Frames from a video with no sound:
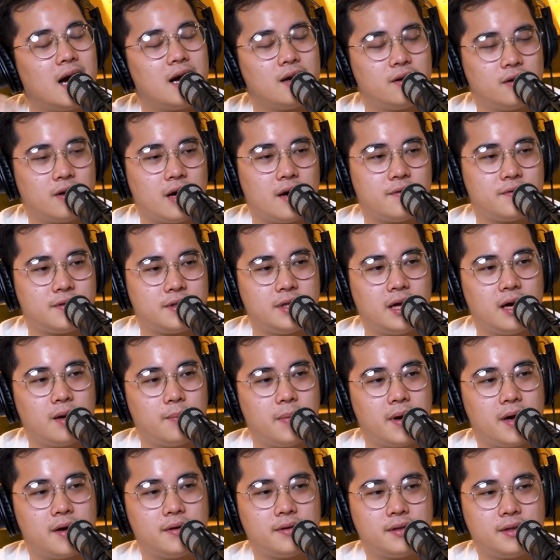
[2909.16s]
Yeah, you know, I have a
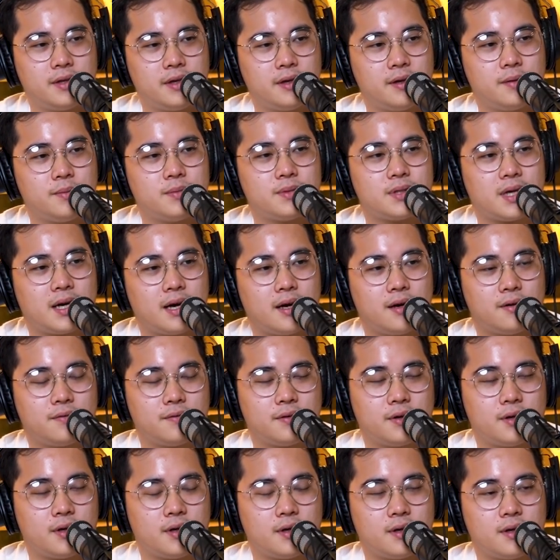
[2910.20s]
pair of Tims. I
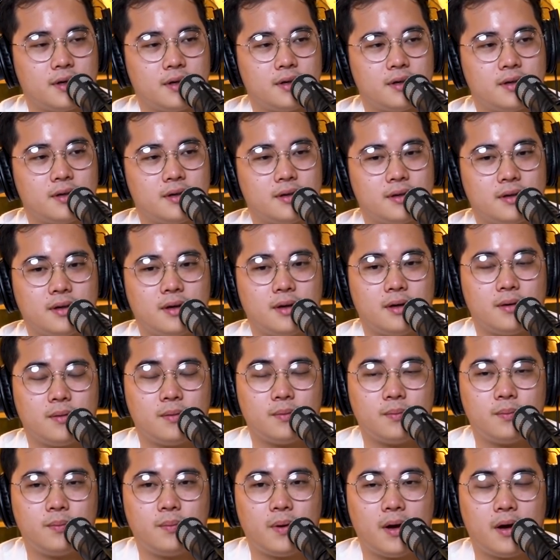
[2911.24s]
have
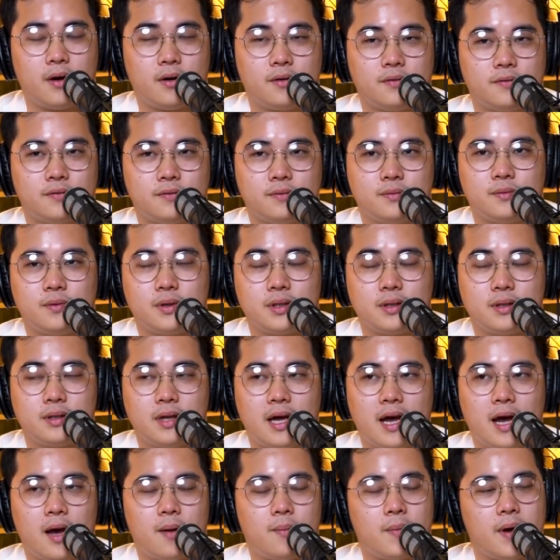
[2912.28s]
a pair of
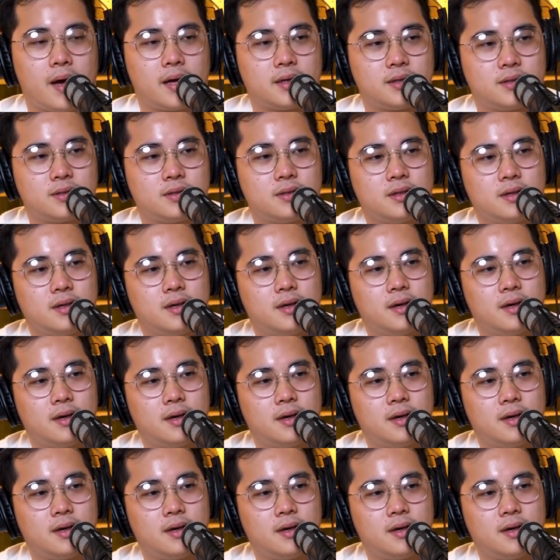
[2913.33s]
Air Max.